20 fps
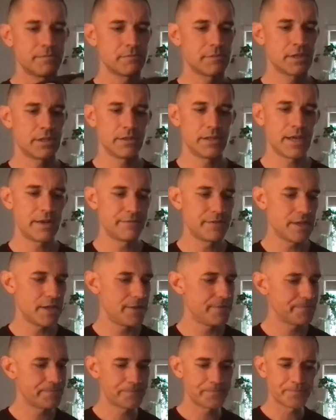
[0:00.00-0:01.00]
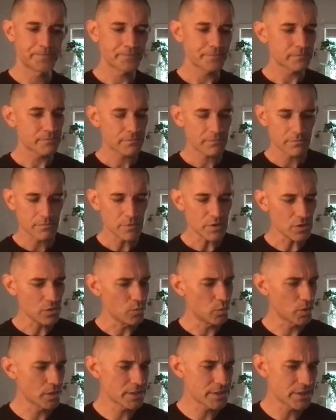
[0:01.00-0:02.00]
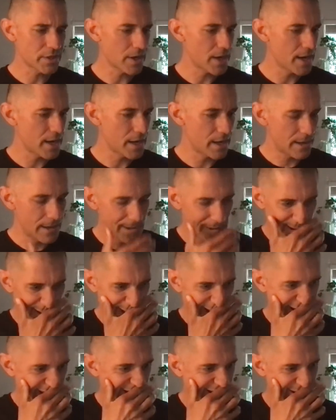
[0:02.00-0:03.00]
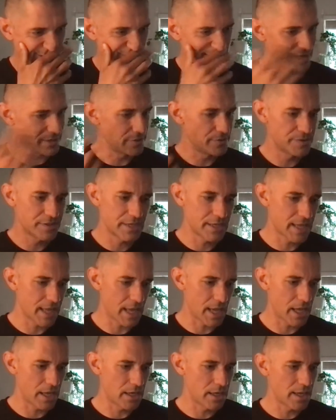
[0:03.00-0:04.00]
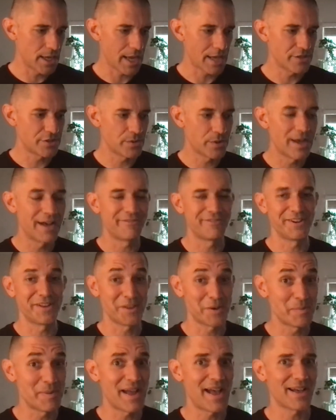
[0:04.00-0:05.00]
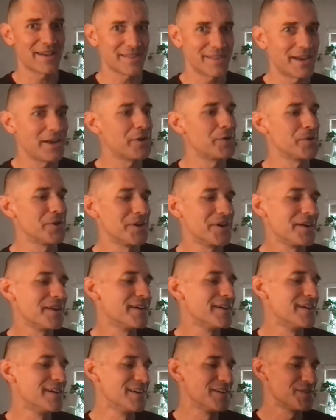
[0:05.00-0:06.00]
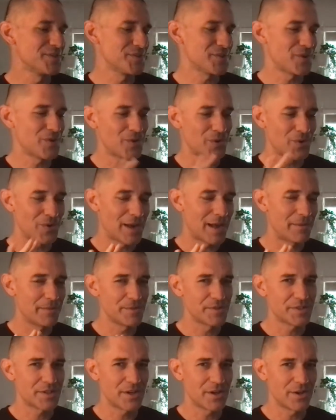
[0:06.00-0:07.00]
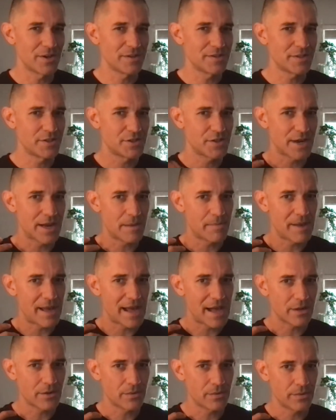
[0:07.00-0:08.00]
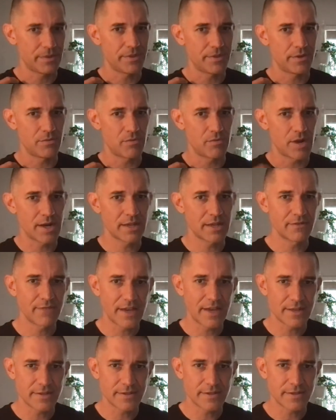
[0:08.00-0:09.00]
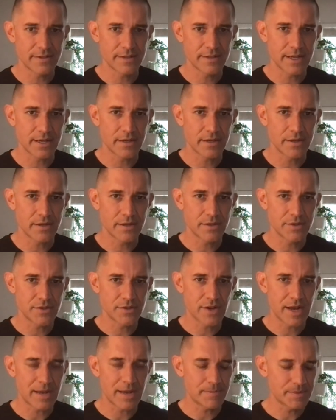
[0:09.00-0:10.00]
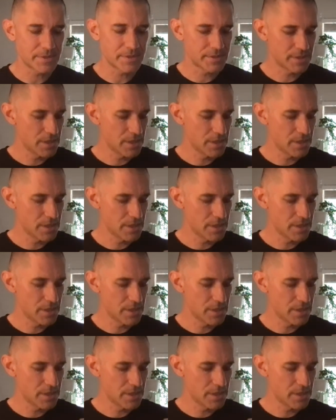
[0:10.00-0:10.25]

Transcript: Loved it, worked great. I'd use it again. I do have another pack that I ordered, so I was curious to try a pack with the running vest style straps.